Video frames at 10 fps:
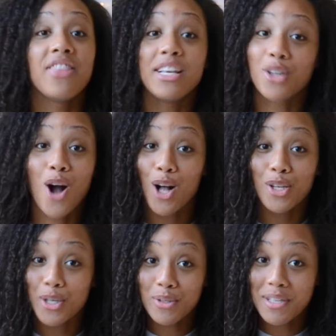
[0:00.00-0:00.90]
these are all
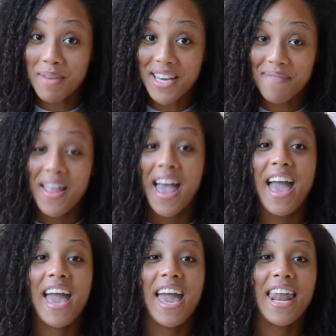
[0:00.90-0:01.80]
new to me
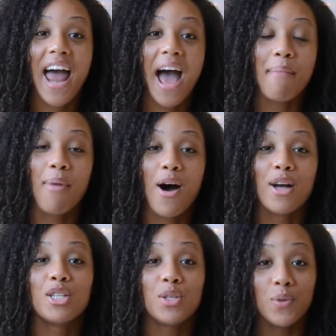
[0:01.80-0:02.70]
and I
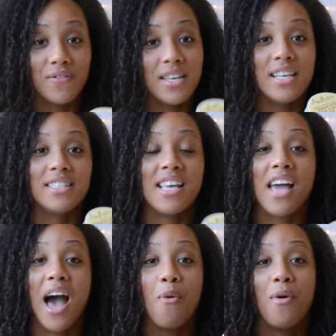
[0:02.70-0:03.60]
bought two of these and
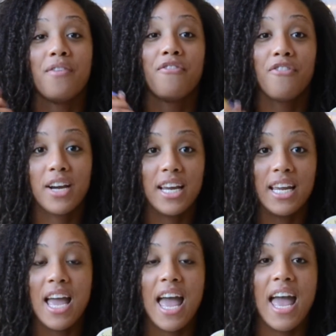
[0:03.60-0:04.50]
got one
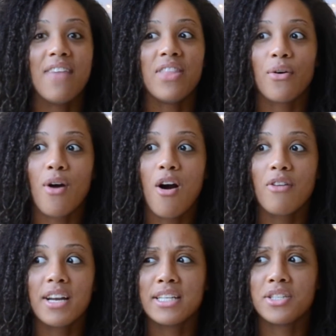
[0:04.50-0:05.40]
free and they're
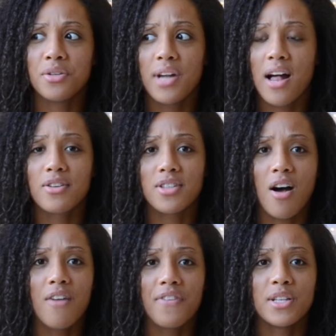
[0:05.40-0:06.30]
already $2
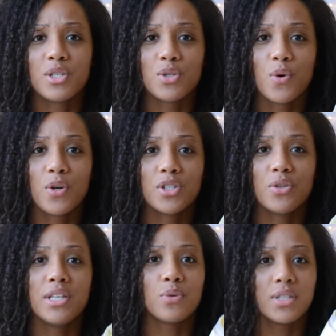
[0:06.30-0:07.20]
off in store so
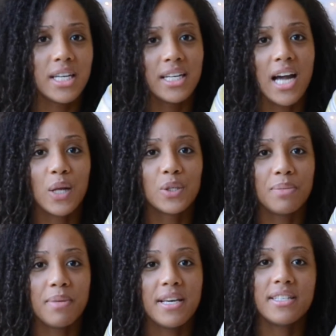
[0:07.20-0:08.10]
these were $10 a
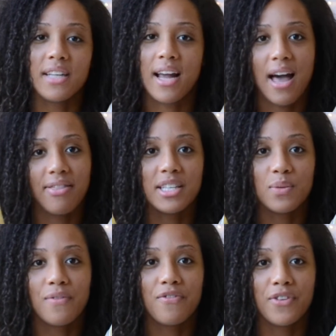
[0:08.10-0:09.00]
piece and I got this
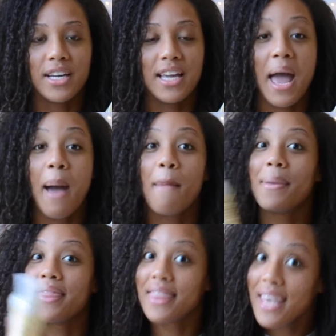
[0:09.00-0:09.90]
one free.
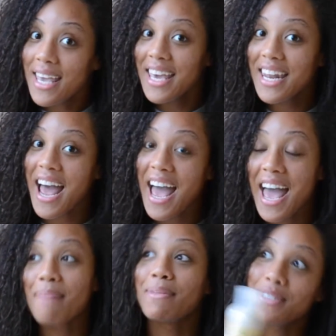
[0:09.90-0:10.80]
But then I
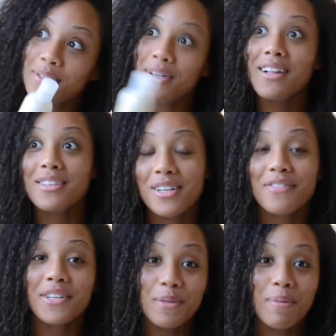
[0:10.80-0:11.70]
had my $2
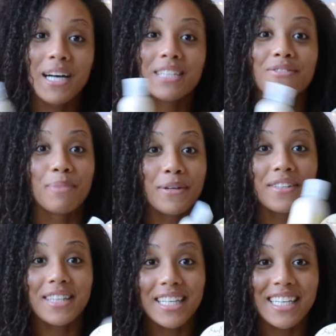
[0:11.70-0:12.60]
off coupons for both
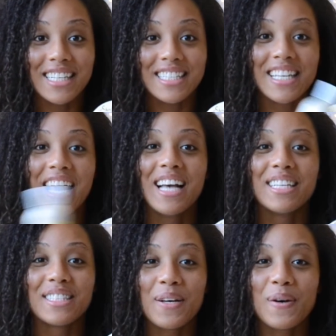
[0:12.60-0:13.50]
of these
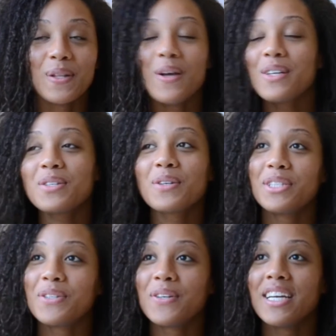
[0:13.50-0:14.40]
so long story
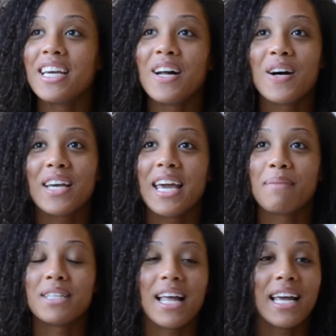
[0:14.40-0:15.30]
short, it all came
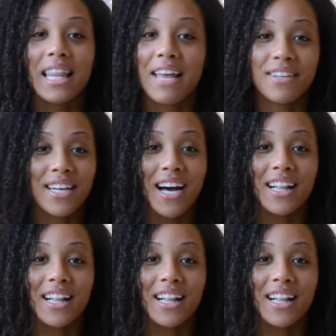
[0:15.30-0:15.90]
to like $11.